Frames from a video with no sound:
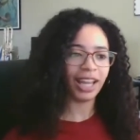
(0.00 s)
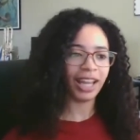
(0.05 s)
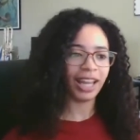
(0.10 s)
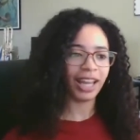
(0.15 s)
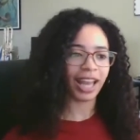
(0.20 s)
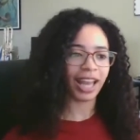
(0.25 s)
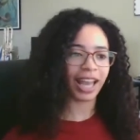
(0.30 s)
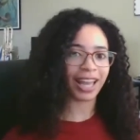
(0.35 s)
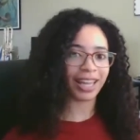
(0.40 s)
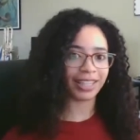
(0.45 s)

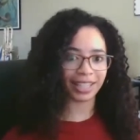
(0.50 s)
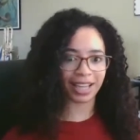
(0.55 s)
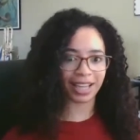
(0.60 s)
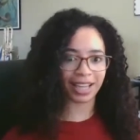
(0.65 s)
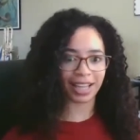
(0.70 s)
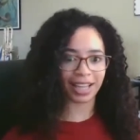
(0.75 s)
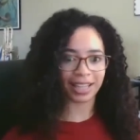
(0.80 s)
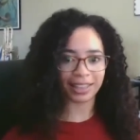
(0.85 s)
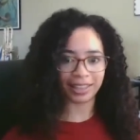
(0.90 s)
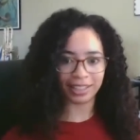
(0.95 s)
And it
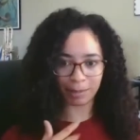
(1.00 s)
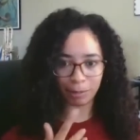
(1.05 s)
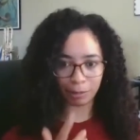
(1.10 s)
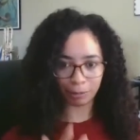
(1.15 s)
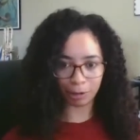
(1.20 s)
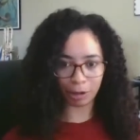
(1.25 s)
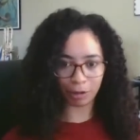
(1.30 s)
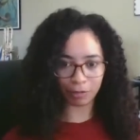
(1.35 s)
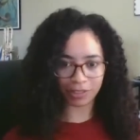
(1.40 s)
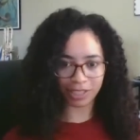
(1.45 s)
got the double
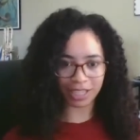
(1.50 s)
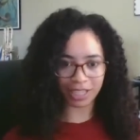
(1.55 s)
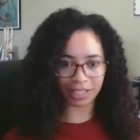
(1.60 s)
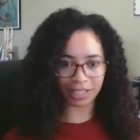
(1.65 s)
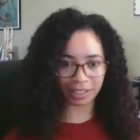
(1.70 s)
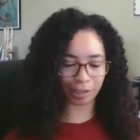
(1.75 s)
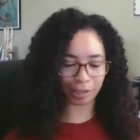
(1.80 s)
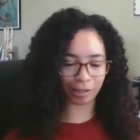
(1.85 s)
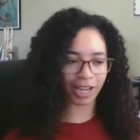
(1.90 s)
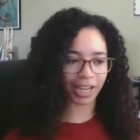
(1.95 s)
row of teeth
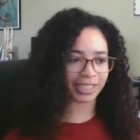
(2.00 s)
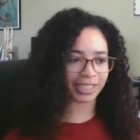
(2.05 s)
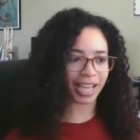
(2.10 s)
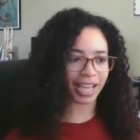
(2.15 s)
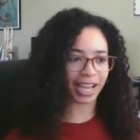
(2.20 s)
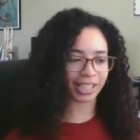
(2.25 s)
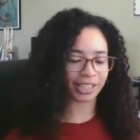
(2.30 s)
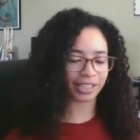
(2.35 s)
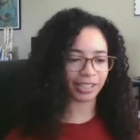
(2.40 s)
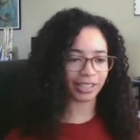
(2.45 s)
correct,
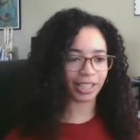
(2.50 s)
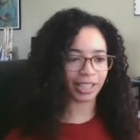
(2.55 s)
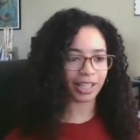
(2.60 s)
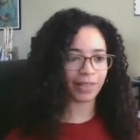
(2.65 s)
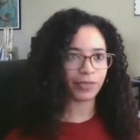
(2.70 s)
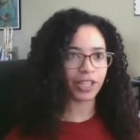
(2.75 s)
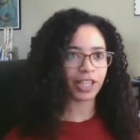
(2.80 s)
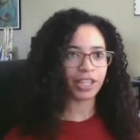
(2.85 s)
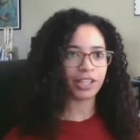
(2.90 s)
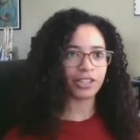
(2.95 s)
actually.
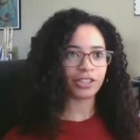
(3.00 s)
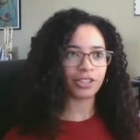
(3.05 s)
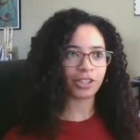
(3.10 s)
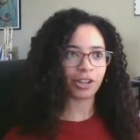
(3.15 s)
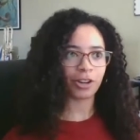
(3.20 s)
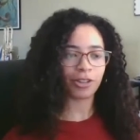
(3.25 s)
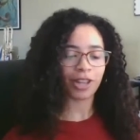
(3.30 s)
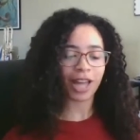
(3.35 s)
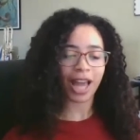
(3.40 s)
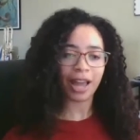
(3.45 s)

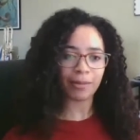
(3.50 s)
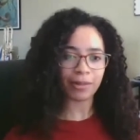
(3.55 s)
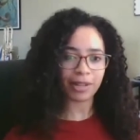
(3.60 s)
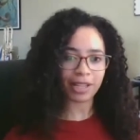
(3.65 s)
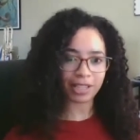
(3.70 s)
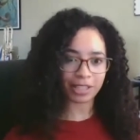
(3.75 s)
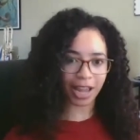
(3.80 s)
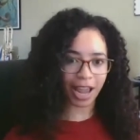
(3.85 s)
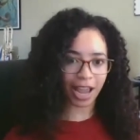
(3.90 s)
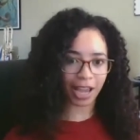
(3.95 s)
So that
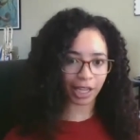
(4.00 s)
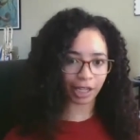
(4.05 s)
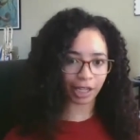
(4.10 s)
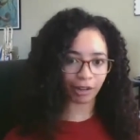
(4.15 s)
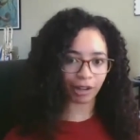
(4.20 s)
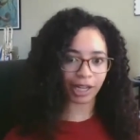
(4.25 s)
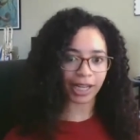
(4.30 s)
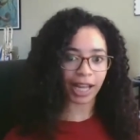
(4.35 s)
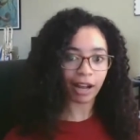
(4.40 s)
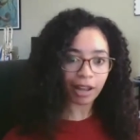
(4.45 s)
is
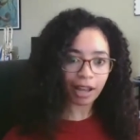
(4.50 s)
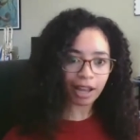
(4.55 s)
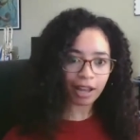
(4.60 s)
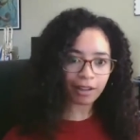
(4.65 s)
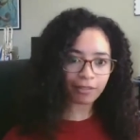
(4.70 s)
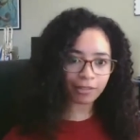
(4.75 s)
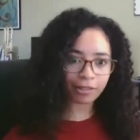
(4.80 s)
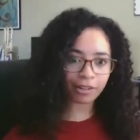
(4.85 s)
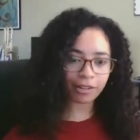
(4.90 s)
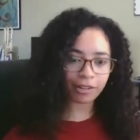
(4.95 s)
accurate.
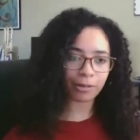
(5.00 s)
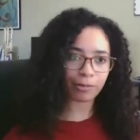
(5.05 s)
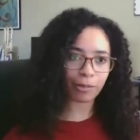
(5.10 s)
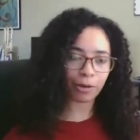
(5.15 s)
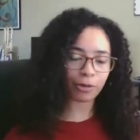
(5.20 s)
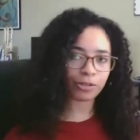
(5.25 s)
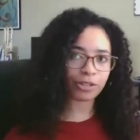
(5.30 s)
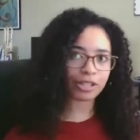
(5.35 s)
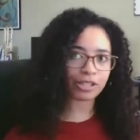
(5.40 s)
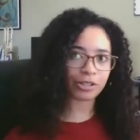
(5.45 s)
However, the
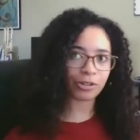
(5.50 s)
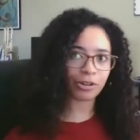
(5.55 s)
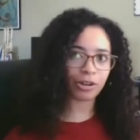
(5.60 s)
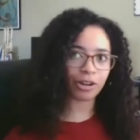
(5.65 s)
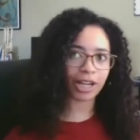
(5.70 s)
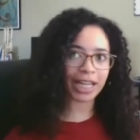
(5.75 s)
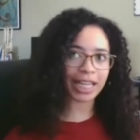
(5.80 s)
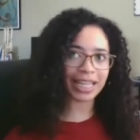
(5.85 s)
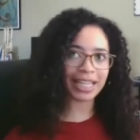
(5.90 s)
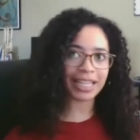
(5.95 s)

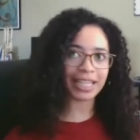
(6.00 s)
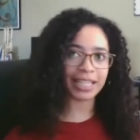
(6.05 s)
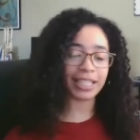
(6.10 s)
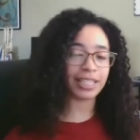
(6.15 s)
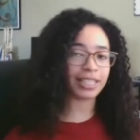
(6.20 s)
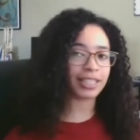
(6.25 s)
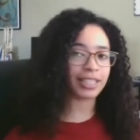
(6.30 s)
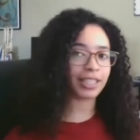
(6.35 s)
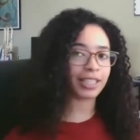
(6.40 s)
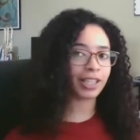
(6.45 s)
mosasaur
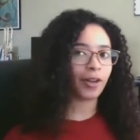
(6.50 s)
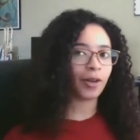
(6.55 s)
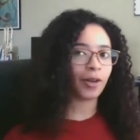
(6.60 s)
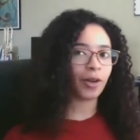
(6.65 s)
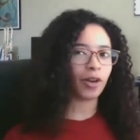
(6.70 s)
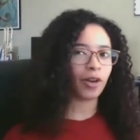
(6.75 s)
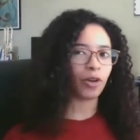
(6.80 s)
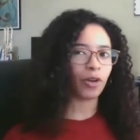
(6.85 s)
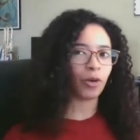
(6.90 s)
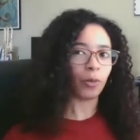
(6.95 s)
is
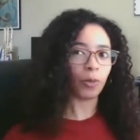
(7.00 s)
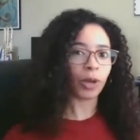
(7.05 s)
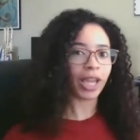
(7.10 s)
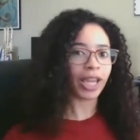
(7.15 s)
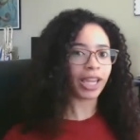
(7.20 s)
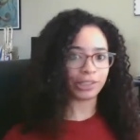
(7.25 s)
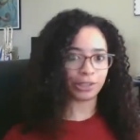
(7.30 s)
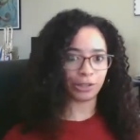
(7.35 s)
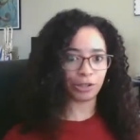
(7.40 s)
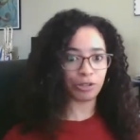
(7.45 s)

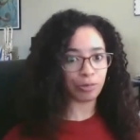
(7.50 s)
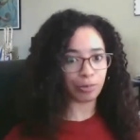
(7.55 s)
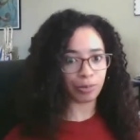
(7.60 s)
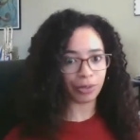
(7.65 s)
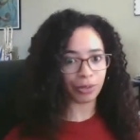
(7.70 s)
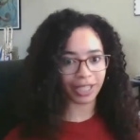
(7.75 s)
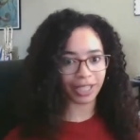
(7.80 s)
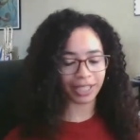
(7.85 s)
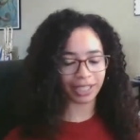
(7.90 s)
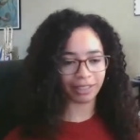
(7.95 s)
way too
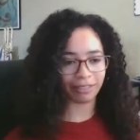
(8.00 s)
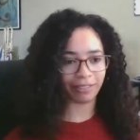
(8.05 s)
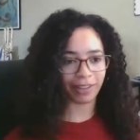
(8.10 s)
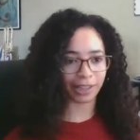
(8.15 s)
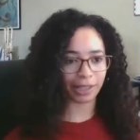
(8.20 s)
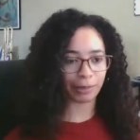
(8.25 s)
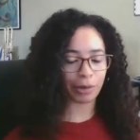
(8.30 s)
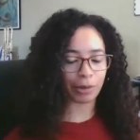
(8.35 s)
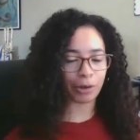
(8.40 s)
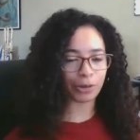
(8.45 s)
big. In
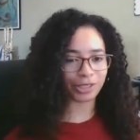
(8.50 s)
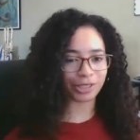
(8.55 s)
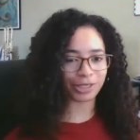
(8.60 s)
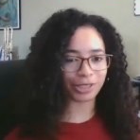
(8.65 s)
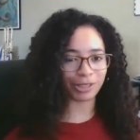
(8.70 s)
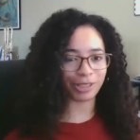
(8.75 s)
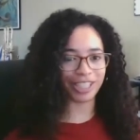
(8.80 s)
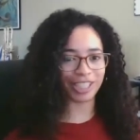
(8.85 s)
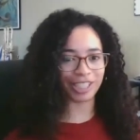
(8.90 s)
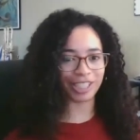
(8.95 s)
fact, the
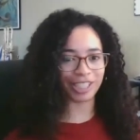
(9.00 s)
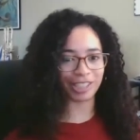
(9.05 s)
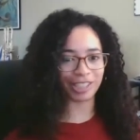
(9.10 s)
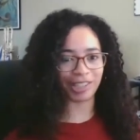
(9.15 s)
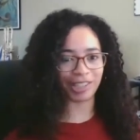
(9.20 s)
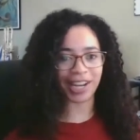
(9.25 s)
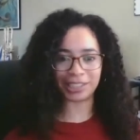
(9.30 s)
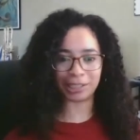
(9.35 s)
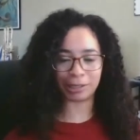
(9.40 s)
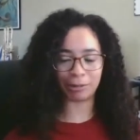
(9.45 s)
Mosasaur in
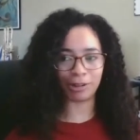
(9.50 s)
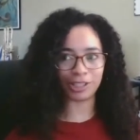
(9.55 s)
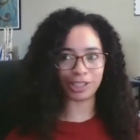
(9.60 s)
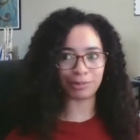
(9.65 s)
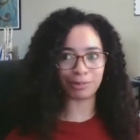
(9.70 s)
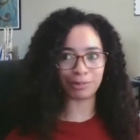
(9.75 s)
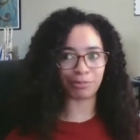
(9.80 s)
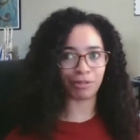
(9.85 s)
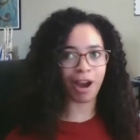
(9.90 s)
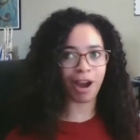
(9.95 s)
Jurassic World
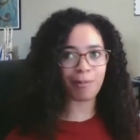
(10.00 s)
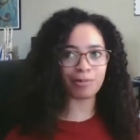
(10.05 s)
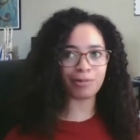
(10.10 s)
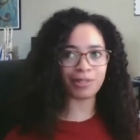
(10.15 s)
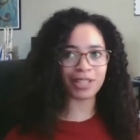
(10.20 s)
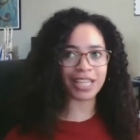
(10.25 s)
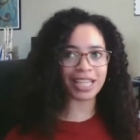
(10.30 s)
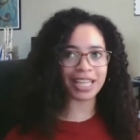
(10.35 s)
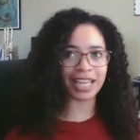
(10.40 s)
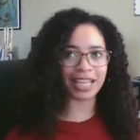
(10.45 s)
is
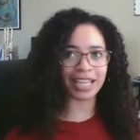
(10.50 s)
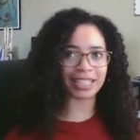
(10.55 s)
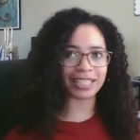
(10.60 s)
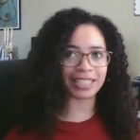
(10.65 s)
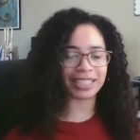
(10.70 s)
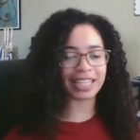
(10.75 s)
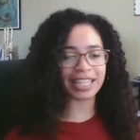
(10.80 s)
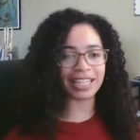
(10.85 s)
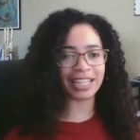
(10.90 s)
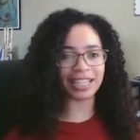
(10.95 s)
probably
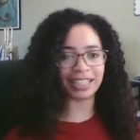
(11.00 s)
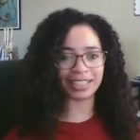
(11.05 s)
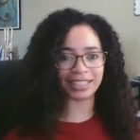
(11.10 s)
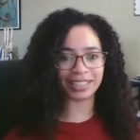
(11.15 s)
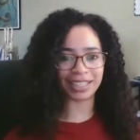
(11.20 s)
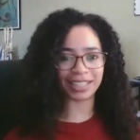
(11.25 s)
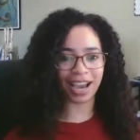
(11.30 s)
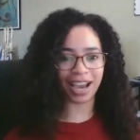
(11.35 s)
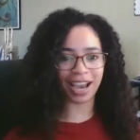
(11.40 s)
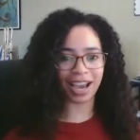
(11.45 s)
exceeding the
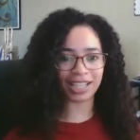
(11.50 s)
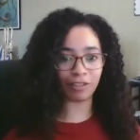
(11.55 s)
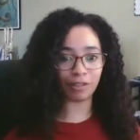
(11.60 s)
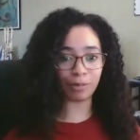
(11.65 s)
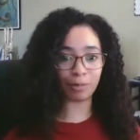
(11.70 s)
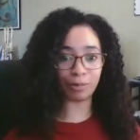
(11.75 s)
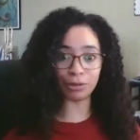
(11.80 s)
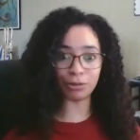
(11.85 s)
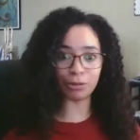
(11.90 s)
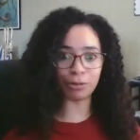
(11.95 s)
size of
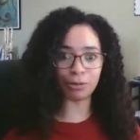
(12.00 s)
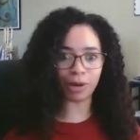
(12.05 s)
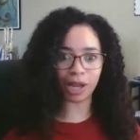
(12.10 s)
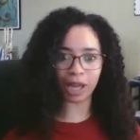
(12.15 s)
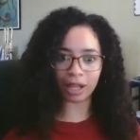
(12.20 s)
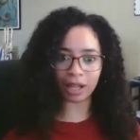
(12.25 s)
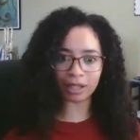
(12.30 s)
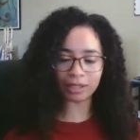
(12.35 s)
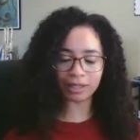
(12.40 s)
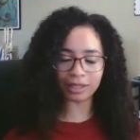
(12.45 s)
a blue
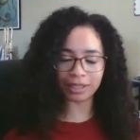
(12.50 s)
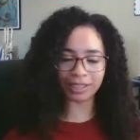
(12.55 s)
whale.